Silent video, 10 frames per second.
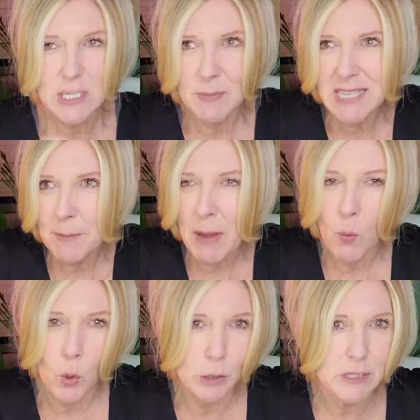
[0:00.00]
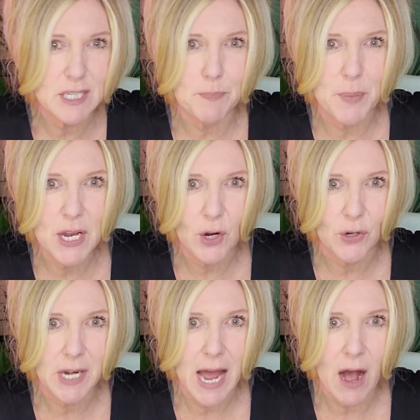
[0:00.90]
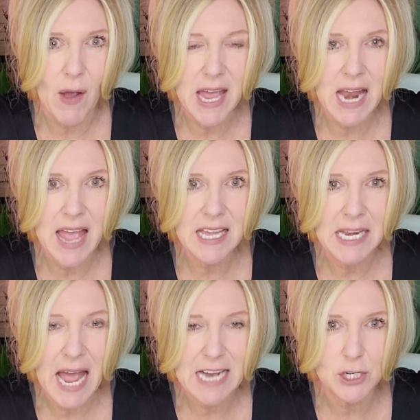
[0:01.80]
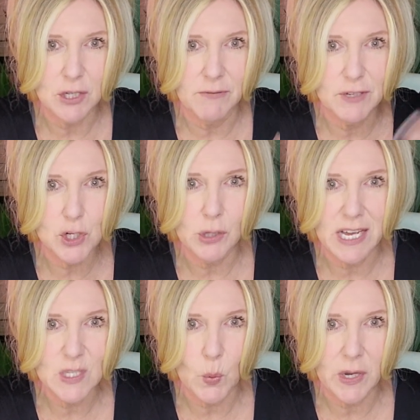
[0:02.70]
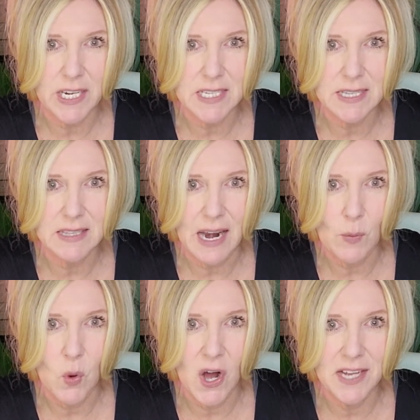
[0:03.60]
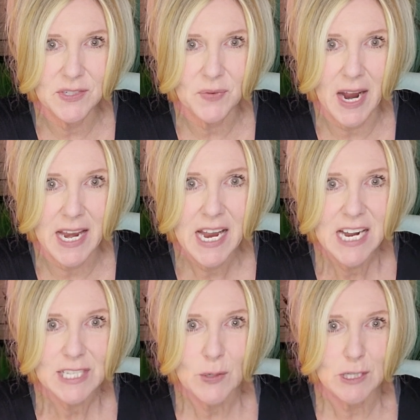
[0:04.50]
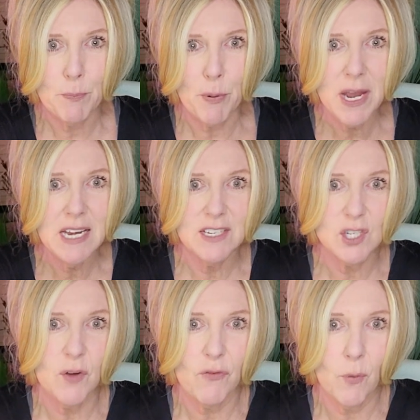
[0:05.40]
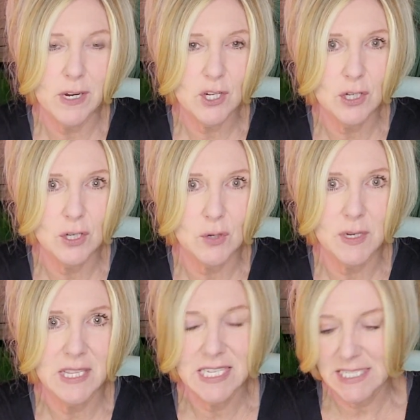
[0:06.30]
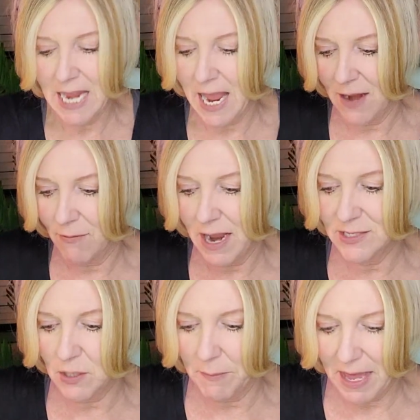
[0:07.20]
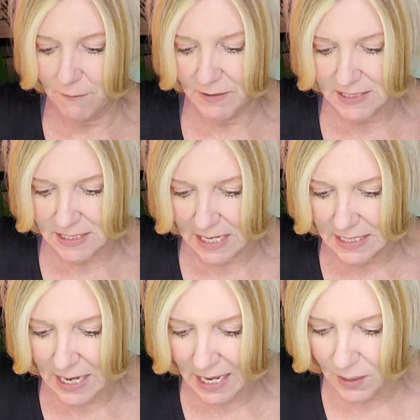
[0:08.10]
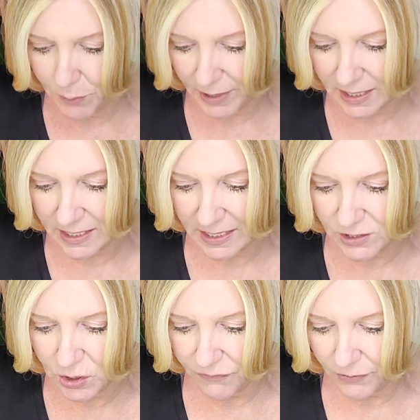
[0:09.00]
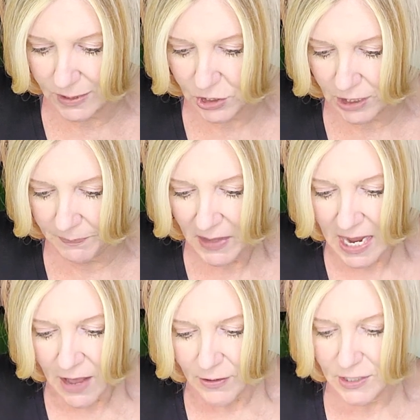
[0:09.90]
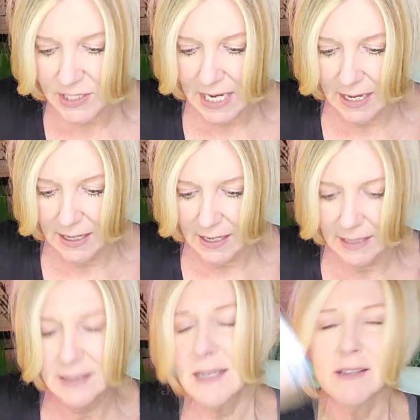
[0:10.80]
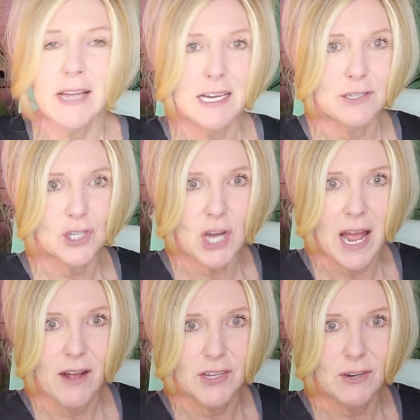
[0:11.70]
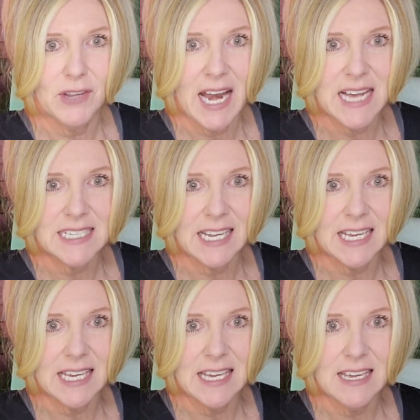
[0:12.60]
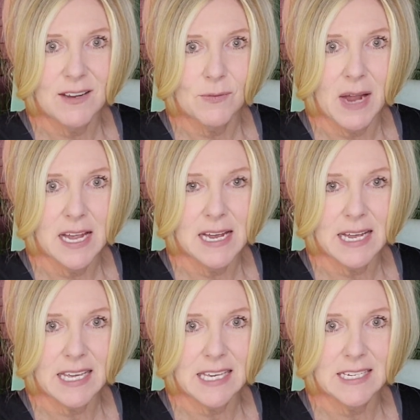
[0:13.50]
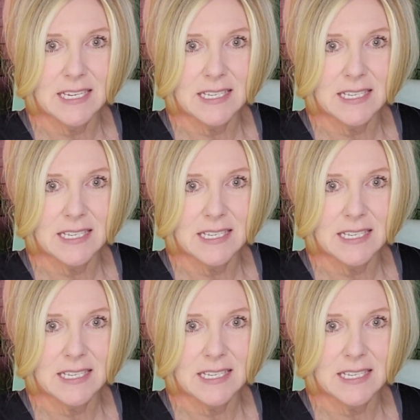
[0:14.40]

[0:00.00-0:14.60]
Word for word: It's almost like my world is bigger now, and I can actually visualize what it is that I want, right? So it's bringing it to fruition during the day, right? So manifesting at night, bringing it into fruition. There's a, a little a child here that has a key, right? A key